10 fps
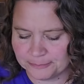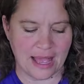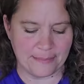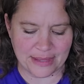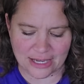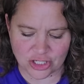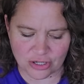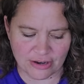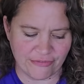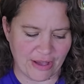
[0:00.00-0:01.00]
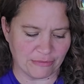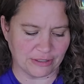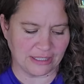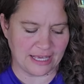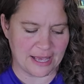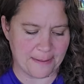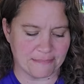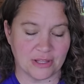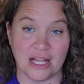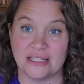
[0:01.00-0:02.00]
I'm not sure if I really
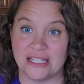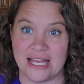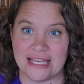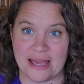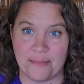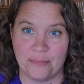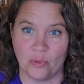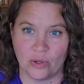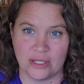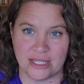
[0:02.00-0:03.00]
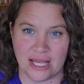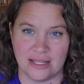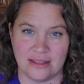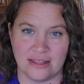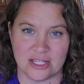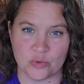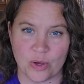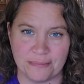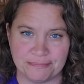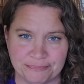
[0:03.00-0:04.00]
like it more than this
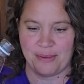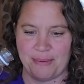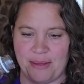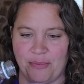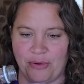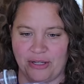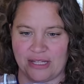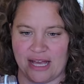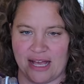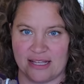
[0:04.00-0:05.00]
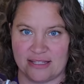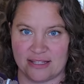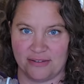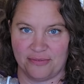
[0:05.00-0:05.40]
one. Maybe I'll pour a glass